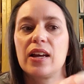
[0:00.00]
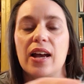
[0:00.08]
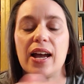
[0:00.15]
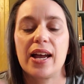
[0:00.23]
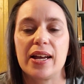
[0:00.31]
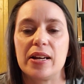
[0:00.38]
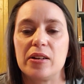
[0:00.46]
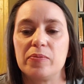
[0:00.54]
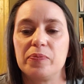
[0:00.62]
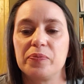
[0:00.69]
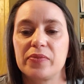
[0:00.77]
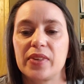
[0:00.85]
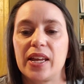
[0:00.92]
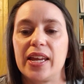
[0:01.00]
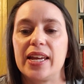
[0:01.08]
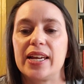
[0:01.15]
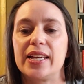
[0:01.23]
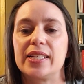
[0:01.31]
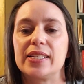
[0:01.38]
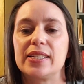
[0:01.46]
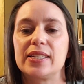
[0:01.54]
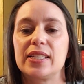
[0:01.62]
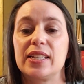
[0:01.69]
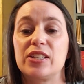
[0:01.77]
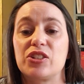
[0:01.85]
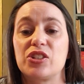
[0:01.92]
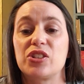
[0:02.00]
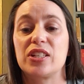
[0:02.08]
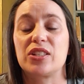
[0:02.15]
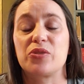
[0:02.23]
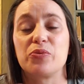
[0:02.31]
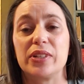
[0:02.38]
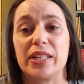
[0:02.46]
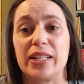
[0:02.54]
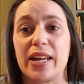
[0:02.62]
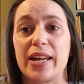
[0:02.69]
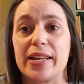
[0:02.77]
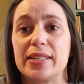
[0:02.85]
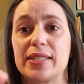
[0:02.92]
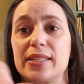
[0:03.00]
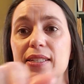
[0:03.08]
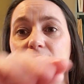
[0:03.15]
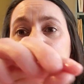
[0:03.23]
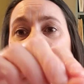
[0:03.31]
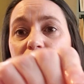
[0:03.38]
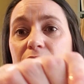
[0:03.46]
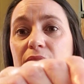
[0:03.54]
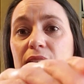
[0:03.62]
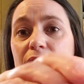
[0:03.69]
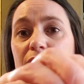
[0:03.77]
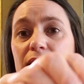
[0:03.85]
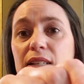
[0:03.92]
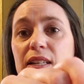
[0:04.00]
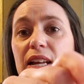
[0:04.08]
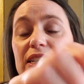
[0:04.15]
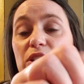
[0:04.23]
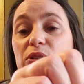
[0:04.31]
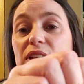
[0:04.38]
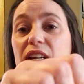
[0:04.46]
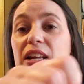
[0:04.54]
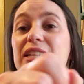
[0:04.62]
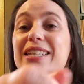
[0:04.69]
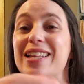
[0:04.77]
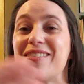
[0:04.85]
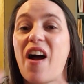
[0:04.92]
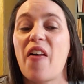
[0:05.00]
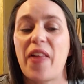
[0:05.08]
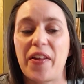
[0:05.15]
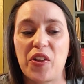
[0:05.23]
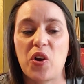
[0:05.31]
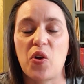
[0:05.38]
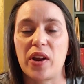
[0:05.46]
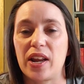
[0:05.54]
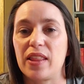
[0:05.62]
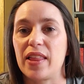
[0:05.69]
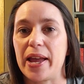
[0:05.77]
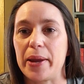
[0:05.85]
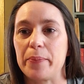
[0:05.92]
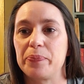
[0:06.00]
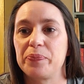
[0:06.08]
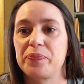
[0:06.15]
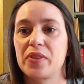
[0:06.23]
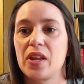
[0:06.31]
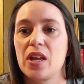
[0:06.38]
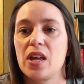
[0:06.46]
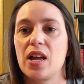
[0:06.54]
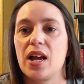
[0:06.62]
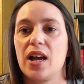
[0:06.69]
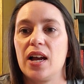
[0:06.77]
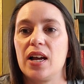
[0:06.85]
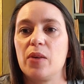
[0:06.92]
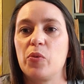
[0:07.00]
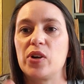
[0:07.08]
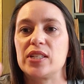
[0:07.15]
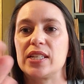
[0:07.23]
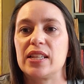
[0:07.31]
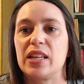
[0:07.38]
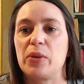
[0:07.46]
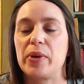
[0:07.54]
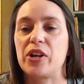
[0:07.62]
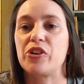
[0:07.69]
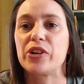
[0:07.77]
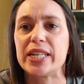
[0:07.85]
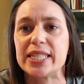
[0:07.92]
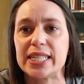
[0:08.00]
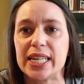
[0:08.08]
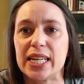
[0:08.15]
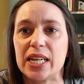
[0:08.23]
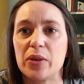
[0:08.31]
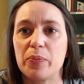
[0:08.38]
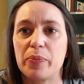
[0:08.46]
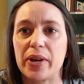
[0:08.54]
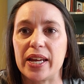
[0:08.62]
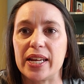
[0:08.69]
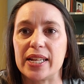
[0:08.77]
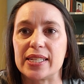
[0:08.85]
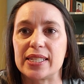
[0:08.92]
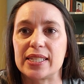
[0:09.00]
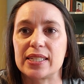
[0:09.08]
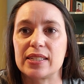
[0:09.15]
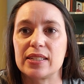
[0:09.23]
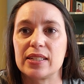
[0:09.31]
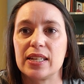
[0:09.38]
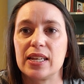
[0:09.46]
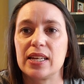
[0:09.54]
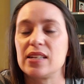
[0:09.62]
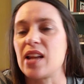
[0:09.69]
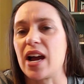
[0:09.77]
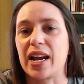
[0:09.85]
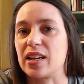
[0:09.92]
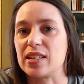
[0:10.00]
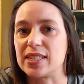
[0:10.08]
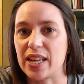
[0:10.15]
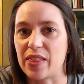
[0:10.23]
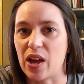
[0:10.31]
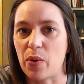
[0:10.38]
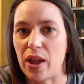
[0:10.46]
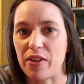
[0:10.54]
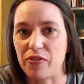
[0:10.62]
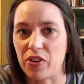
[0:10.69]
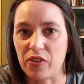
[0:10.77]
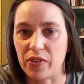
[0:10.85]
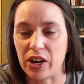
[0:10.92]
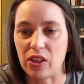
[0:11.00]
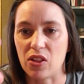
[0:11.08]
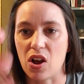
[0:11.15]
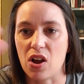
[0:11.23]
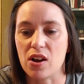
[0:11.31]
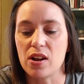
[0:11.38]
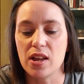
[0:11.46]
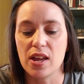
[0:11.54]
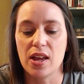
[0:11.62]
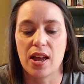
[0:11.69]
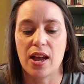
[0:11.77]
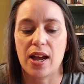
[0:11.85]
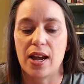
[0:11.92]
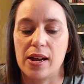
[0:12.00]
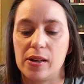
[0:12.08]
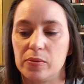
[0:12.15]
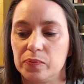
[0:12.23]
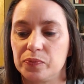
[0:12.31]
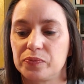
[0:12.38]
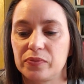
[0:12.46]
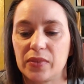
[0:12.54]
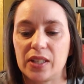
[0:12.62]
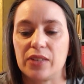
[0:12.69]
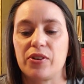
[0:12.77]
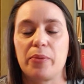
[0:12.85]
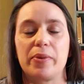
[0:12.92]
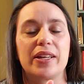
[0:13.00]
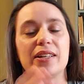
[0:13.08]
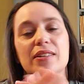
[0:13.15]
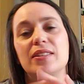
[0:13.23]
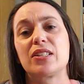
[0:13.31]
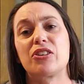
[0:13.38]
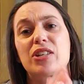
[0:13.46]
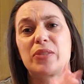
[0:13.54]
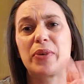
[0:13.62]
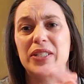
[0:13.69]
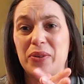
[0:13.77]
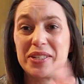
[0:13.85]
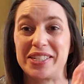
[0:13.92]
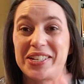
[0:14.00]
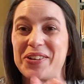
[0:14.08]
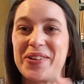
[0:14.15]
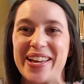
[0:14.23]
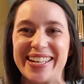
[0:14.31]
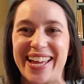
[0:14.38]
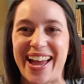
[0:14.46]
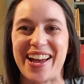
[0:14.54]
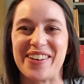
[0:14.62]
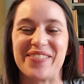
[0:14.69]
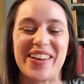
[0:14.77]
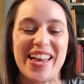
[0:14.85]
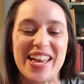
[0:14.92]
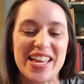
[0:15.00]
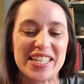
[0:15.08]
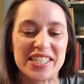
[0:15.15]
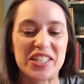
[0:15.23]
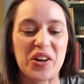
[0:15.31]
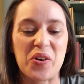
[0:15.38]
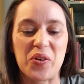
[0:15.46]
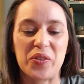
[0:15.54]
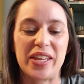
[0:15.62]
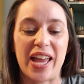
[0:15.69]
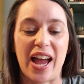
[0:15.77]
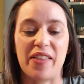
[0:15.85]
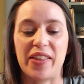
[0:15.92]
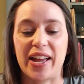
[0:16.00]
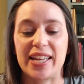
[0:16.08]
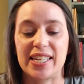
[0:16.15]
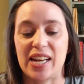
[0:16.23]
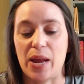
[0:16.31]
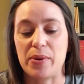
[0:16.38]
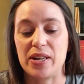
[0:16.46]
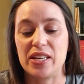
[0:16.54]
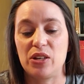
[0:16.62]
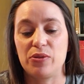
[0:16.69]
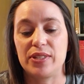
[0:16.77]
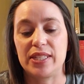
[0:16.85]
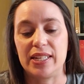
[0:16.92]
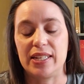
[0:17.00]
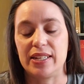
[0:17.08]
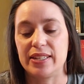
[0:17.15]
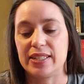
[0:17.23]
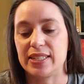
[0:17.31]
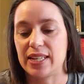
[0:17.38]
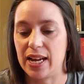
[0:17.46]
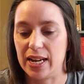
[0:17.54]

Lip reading: And it's really nice. So it's a lot like the coconut lime, where it's a little bit greasy, but it's not going to stay that way for very long. I'm going to rub it in. Stress away is always a good one to have. So yeah, like I said, I'm going to use these